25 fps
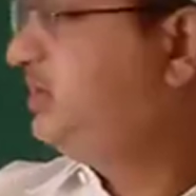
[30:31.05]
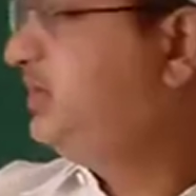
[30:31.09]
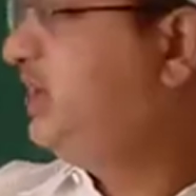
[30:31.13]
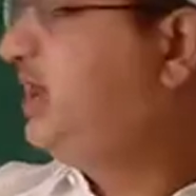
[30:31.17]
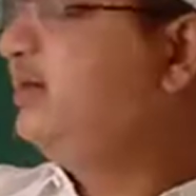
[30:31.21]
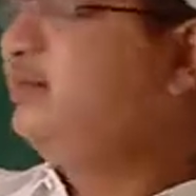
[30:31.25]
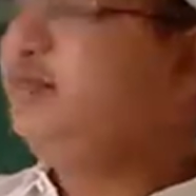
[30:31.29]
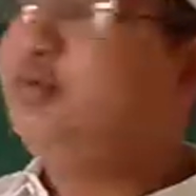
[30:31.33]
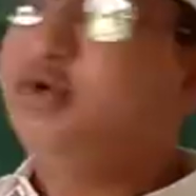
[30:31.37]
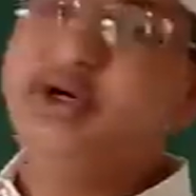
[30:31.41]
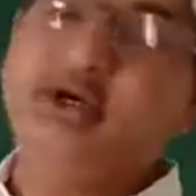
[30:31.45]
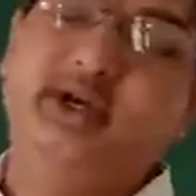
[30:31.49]
I
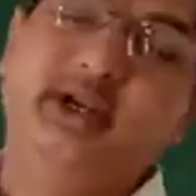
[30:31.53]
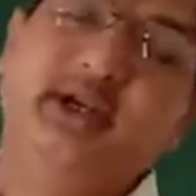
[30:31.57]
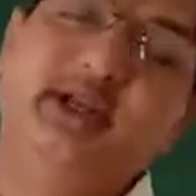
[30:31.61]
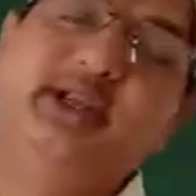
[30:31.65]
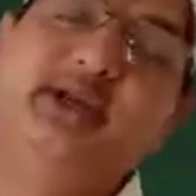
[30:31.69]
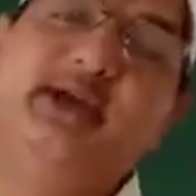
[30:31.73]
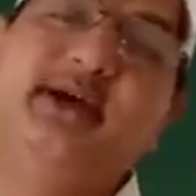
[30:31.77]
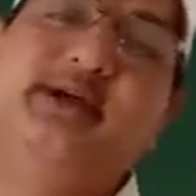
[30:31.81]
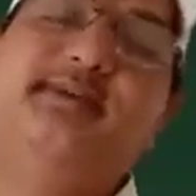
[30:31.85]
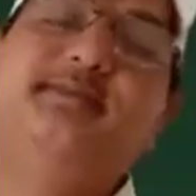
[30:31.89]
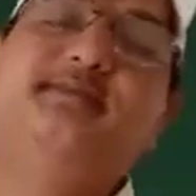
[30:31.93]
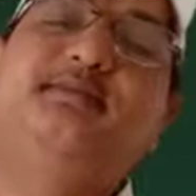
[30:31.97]
have written
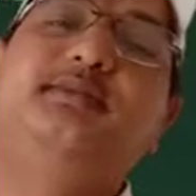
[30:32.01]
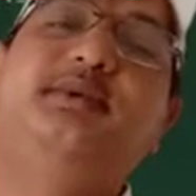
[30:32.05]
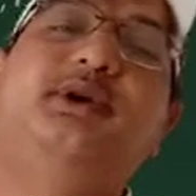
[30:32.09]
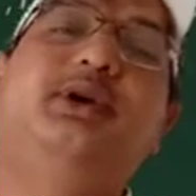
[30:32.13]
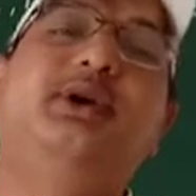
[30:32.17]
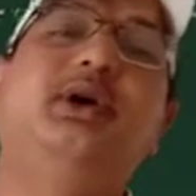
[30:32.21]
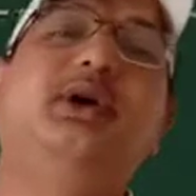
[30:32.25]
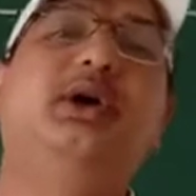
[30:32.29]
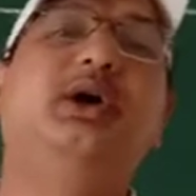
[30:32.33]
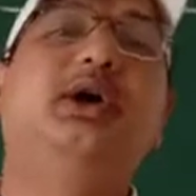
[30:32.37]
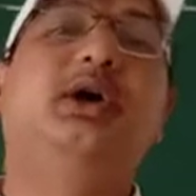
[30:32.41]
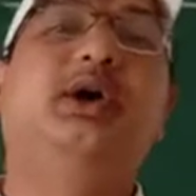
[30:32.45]
there,
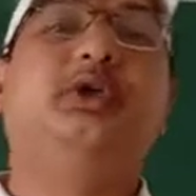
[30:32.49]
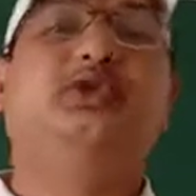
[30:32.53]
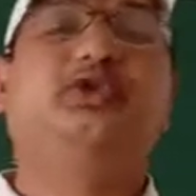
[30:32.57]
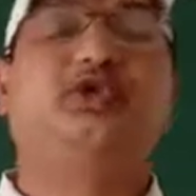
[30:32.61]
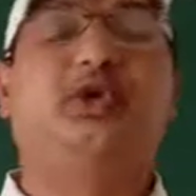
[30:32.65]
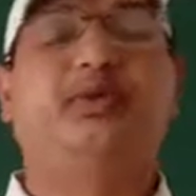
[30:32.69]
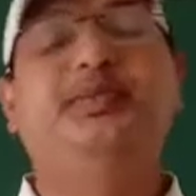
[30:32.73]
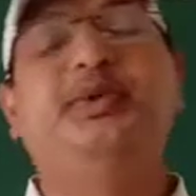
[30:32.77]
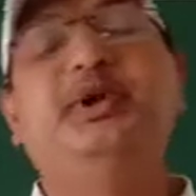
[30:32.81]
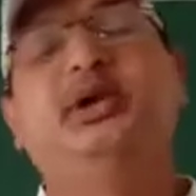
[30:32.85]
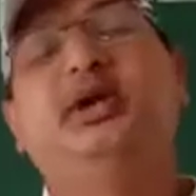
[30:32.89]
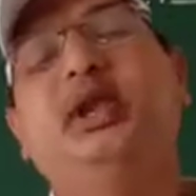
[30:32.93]

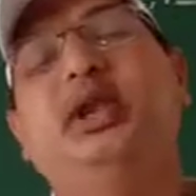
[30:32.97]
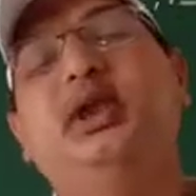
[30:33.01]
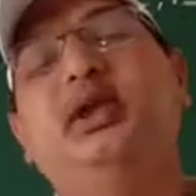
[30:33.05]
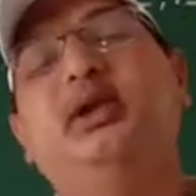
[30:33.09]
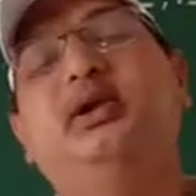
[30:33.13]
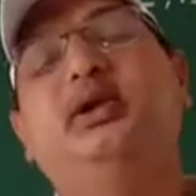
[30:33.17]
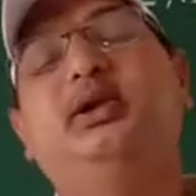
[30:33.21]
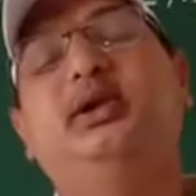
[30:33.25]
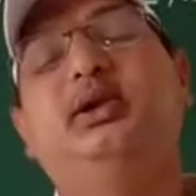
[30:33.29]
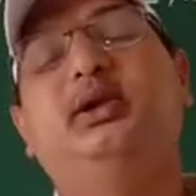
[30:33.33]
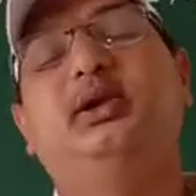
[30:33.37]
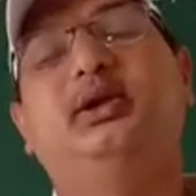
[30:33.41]
tropical
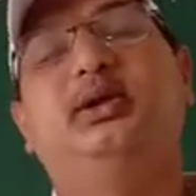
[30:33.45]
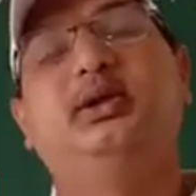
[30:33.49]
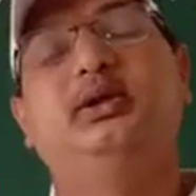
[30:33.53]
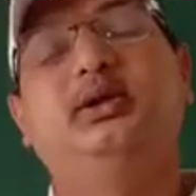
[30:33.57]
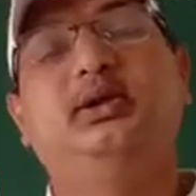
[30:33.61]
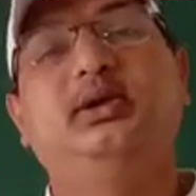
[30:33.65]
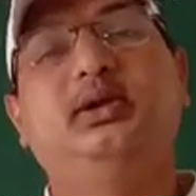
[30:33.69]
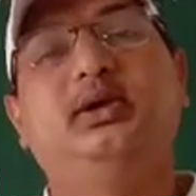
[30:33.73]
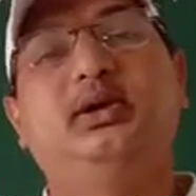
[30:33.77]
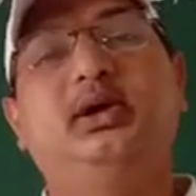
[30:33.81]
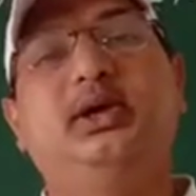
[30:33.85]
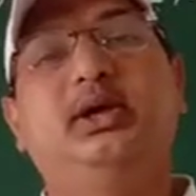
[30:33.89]

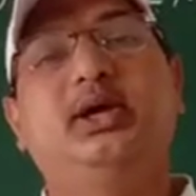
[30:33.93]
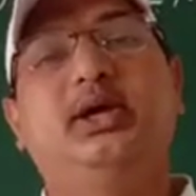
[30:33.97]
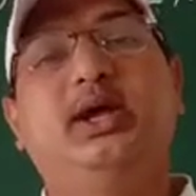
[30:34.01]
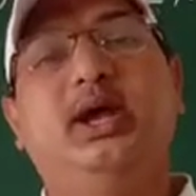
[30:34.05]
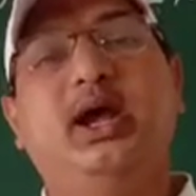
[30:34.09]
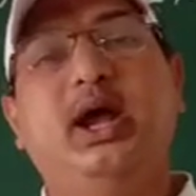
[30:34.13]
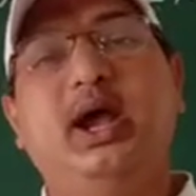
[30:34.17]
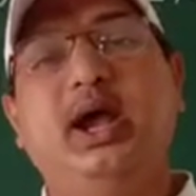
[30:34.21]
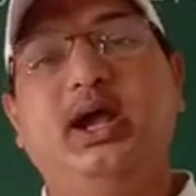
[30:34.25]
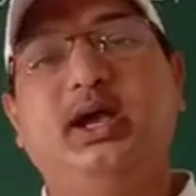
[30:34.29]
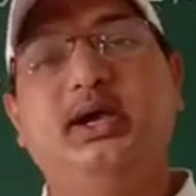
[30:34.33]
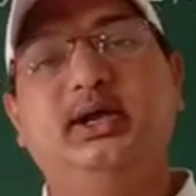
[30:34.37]

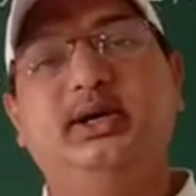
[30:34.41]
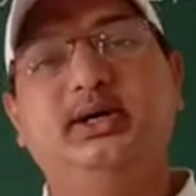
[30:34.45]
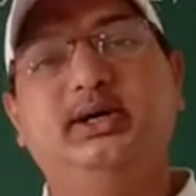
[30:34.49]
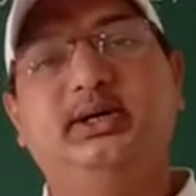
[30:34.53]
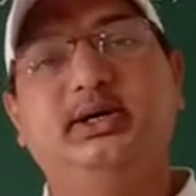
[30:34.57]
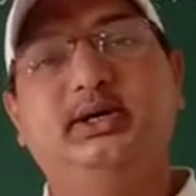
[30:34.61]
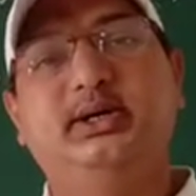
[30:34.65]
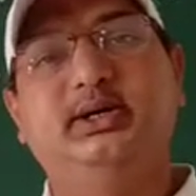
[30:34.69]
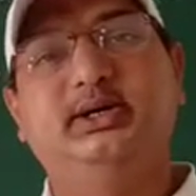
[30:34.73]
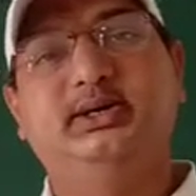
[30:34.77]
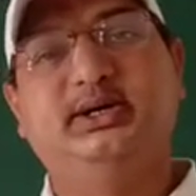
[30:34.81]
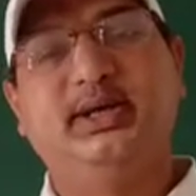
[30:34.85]
and
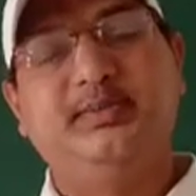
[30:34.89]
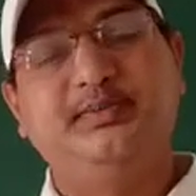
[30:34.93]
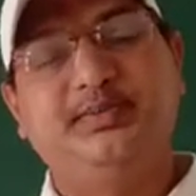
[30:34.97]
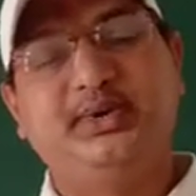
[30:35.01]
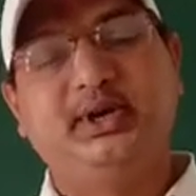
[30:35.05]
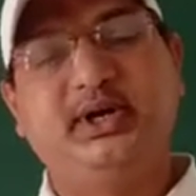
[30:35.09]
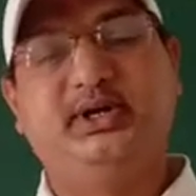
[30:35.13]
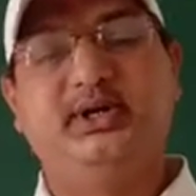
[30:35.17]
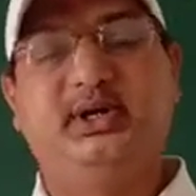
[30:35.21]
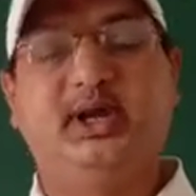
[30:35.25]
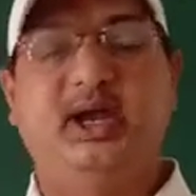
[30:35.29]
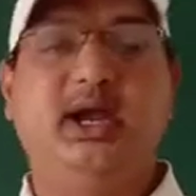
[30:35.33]

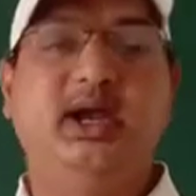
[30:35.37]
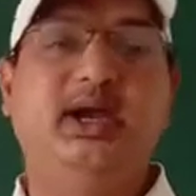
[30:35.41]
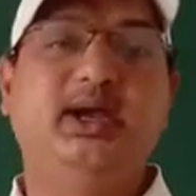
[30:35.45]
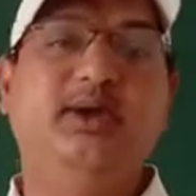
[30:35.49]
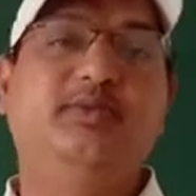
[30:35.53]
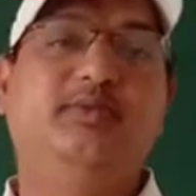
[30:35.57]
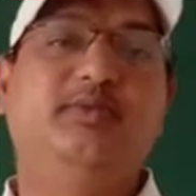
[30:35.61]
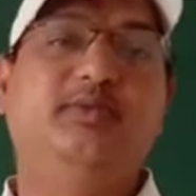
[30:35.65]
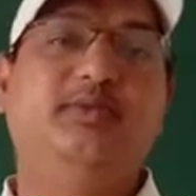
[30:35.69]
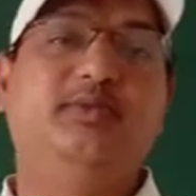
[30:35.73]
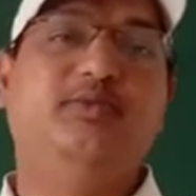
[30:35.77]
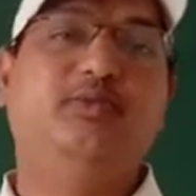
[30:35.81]
temperate and
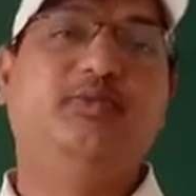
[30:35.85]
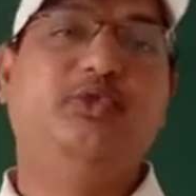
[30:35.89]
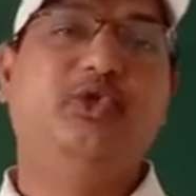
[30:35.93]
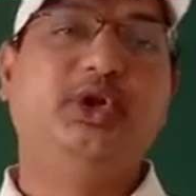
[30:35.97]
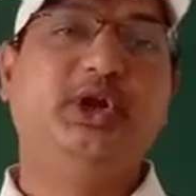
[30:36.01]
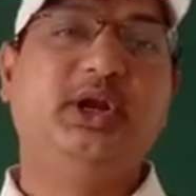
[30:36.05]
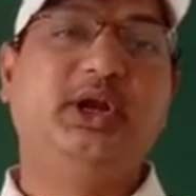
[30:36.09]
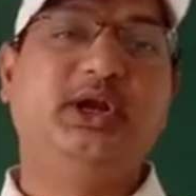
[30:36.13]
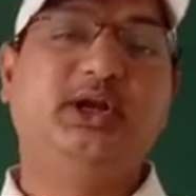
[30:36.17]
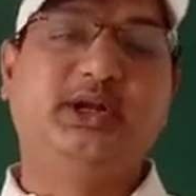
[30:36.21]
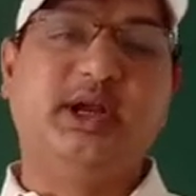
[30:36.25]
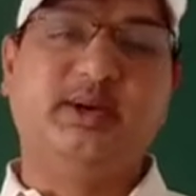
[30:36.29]

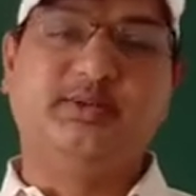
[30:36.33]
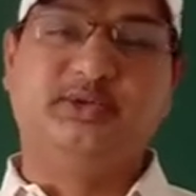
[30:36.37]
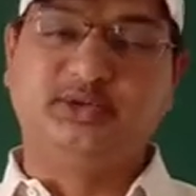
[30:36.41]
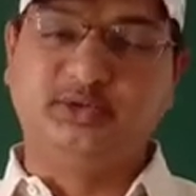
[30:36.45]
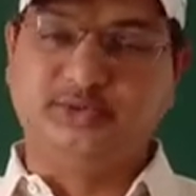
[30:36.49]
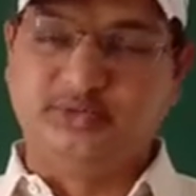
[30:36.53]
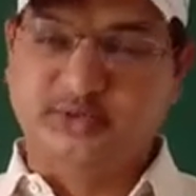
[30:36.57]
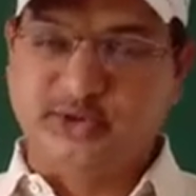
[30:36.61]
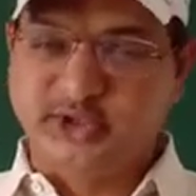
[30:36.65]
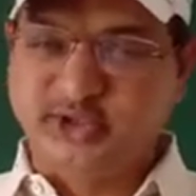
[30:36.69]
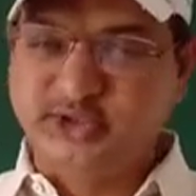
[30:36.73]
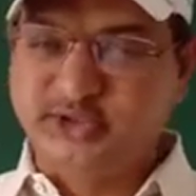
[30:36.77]
boreal type of
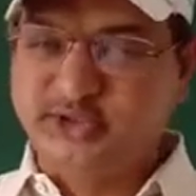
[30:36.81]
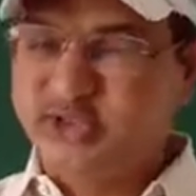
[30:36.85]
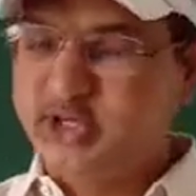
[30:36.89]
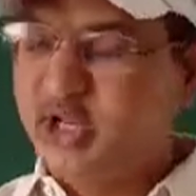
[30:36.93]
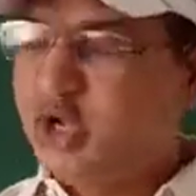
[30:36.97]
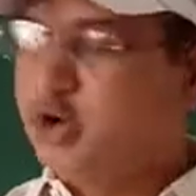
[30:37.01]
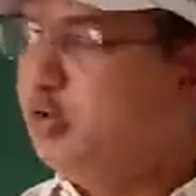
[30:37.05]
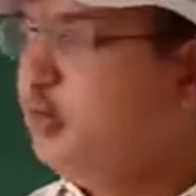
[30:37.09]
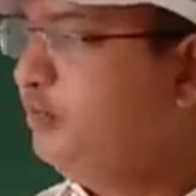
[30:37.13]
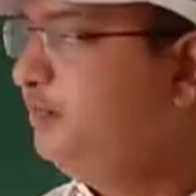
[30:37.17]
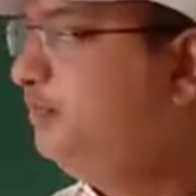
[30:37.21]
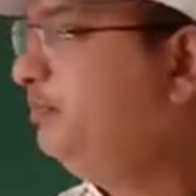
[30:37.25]
forest.
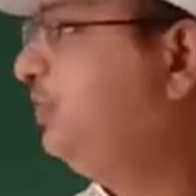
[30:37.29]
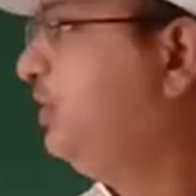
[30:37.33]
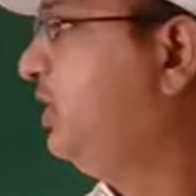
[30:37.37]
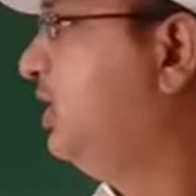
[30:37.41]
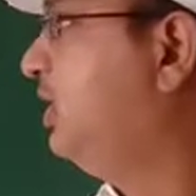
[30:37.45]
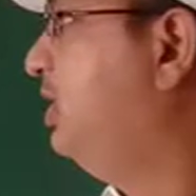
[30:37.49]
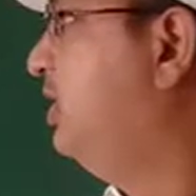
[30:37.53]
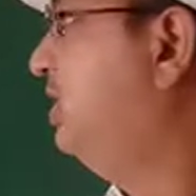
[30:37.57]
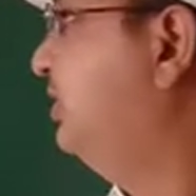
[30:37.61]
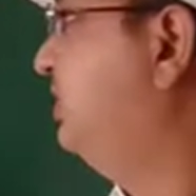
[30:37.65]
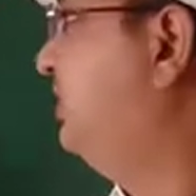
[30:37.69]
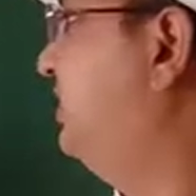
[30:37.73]
Now,
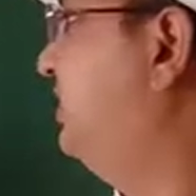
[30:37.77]
the